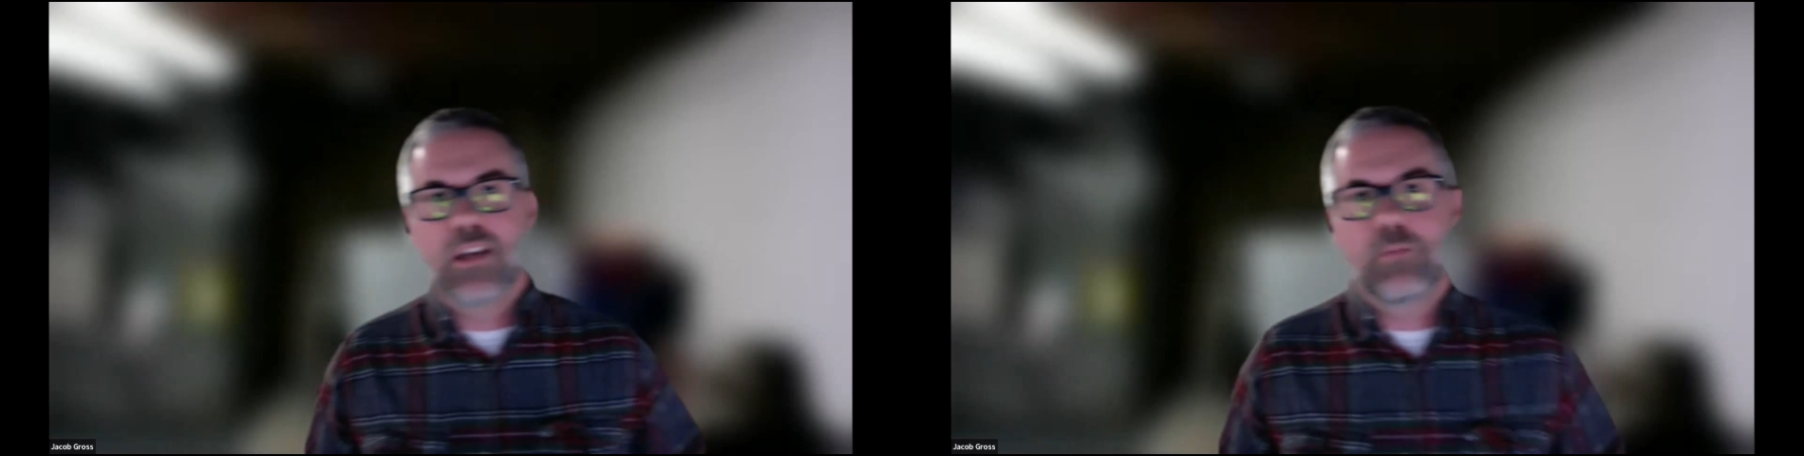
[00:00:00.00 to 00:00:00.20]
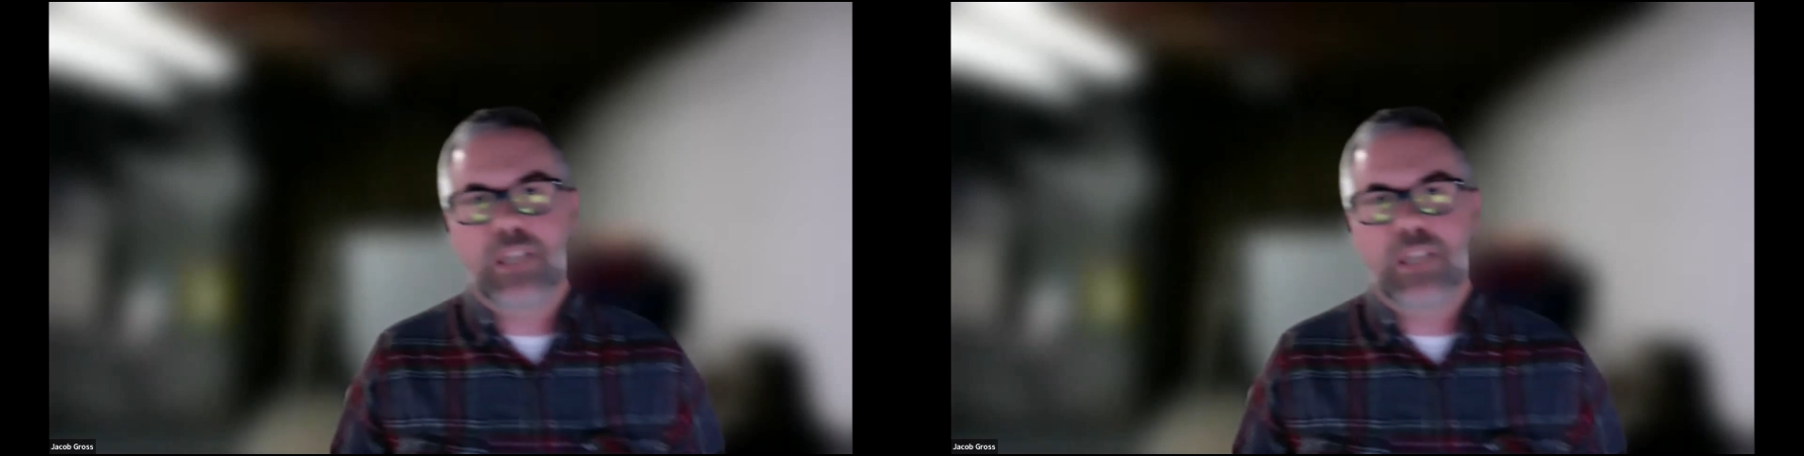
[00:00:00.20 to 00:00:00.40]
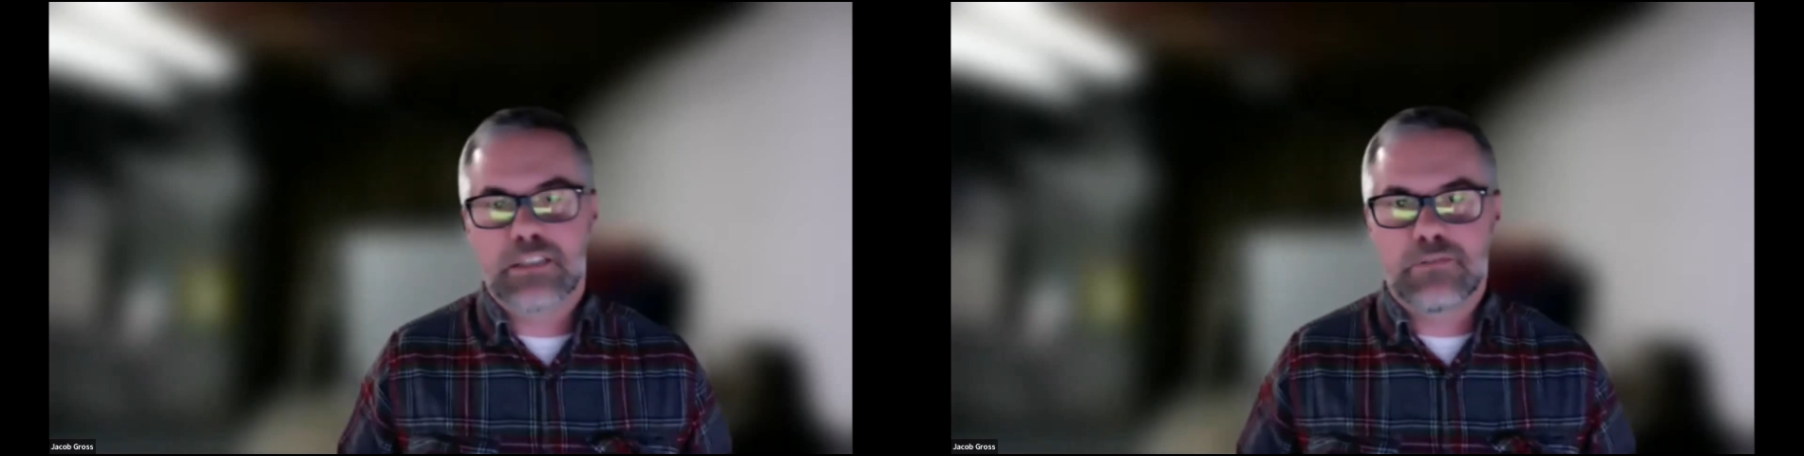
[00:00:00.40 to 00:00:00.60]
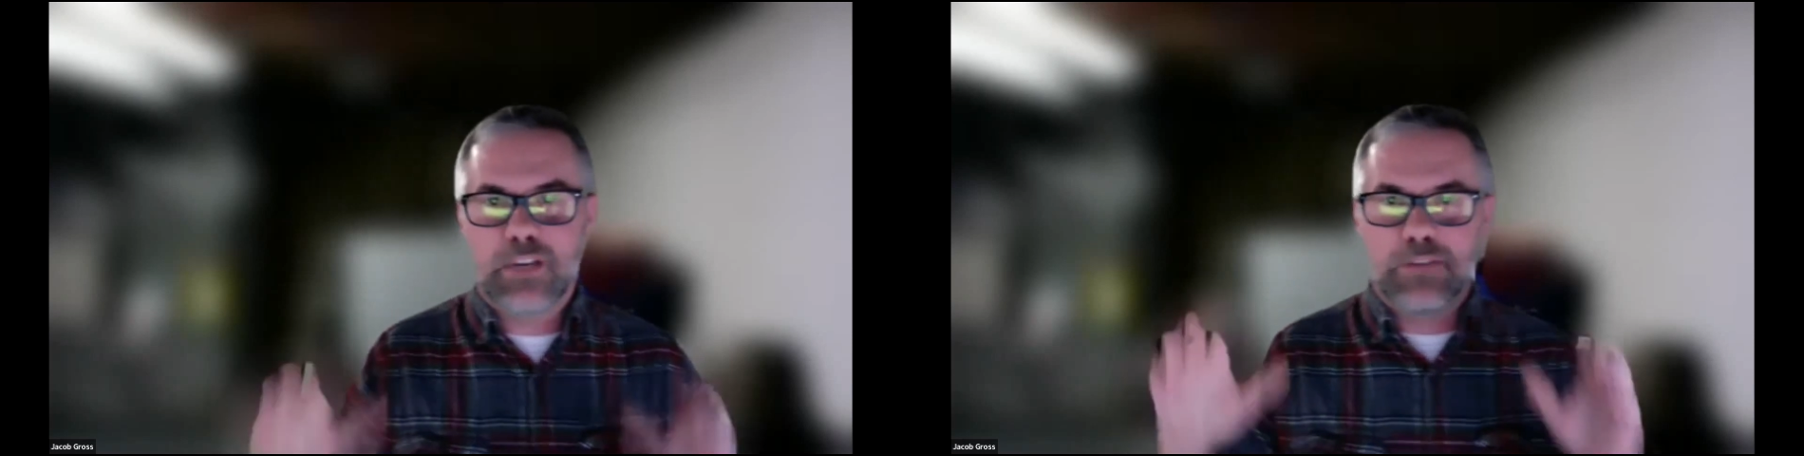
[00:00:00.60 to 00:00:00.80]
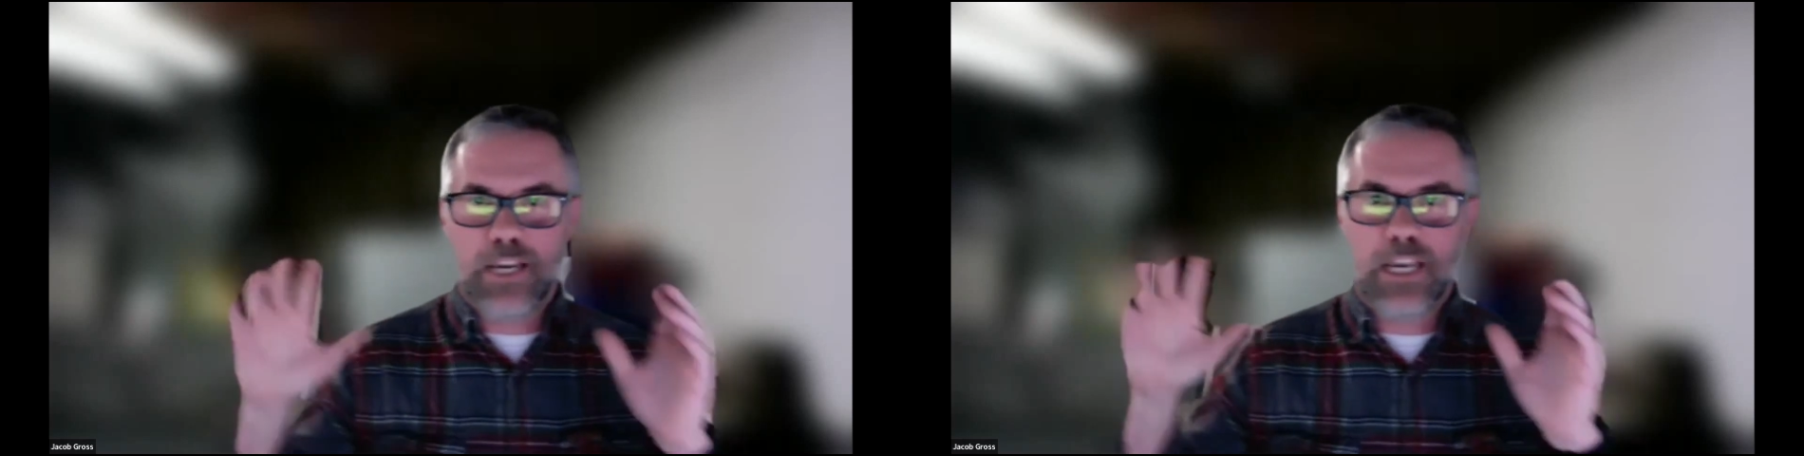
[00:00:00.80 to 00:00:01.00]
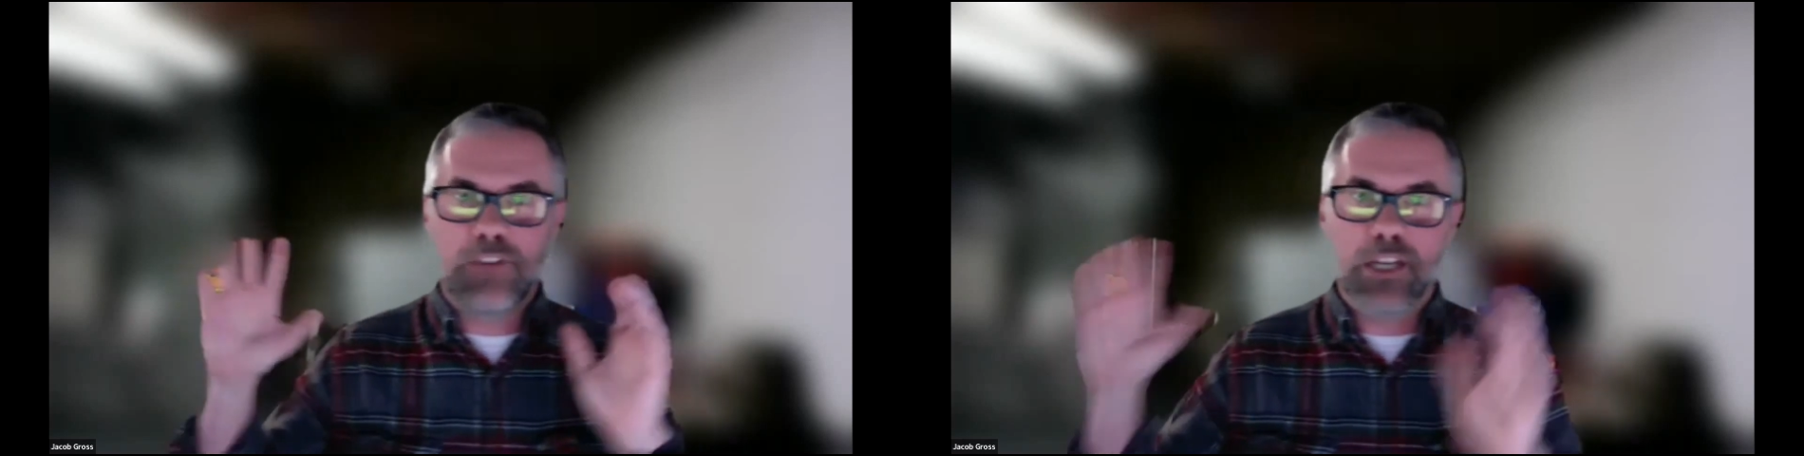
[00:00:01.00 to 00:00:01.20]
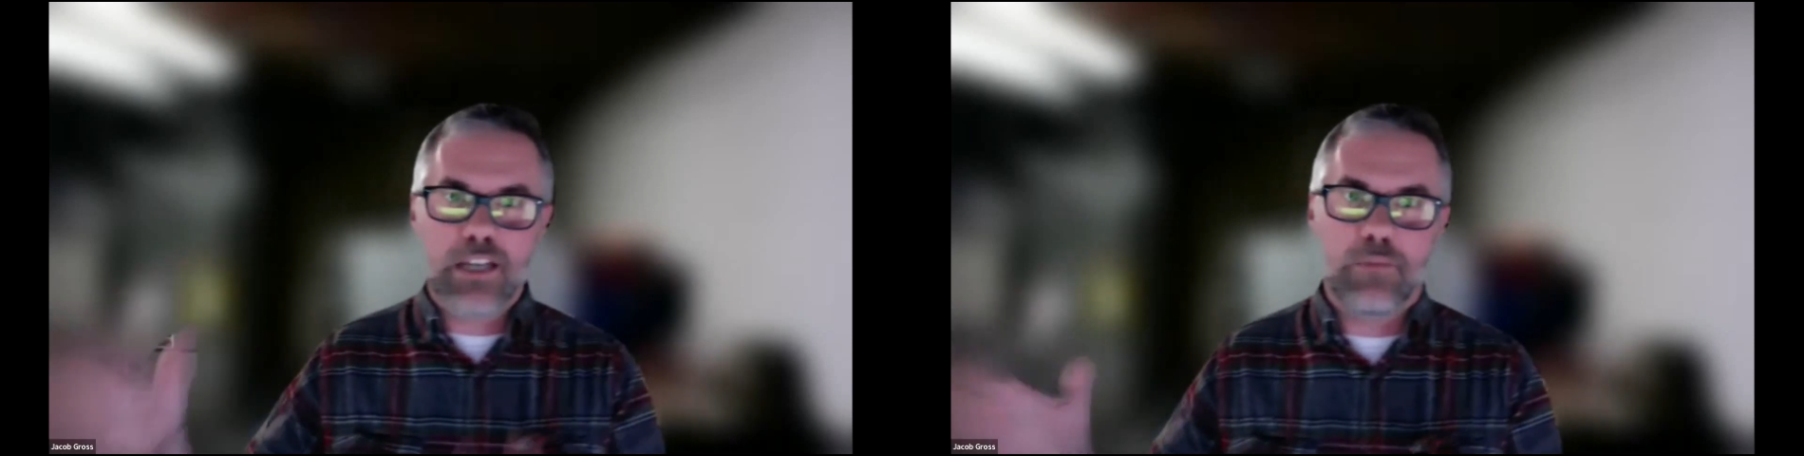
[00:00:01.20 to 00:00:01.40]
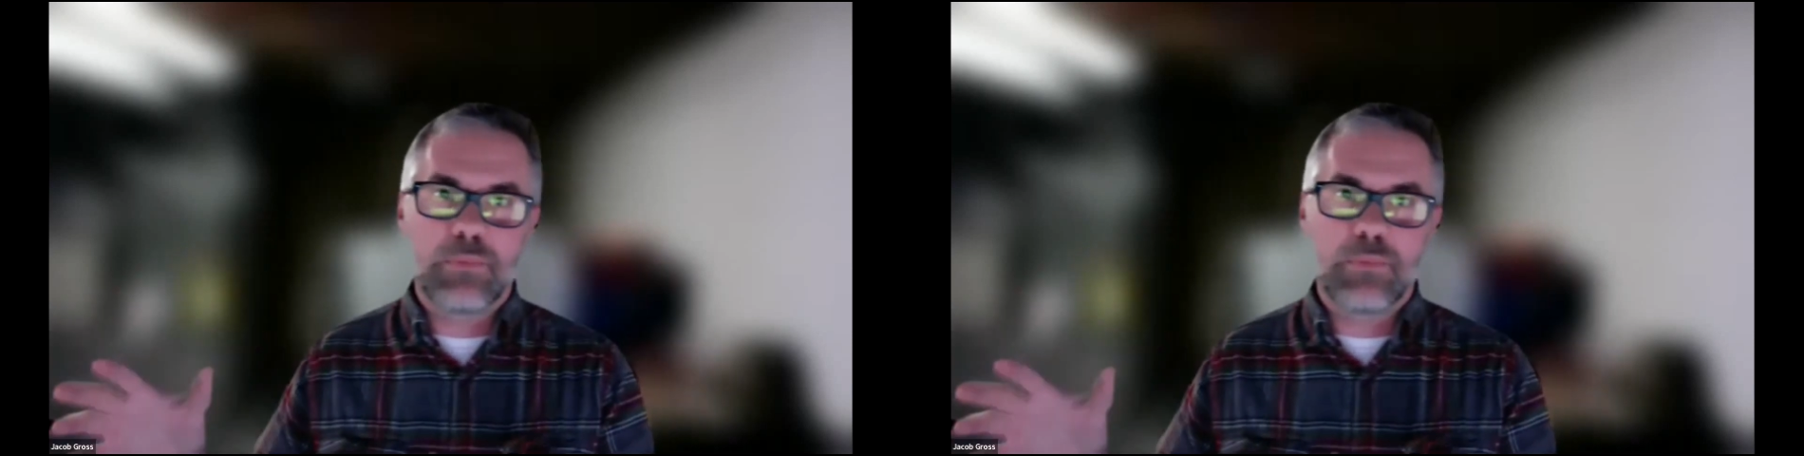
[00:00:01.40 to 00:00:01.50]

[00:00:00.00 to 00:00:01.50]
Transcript: because if I have an incoming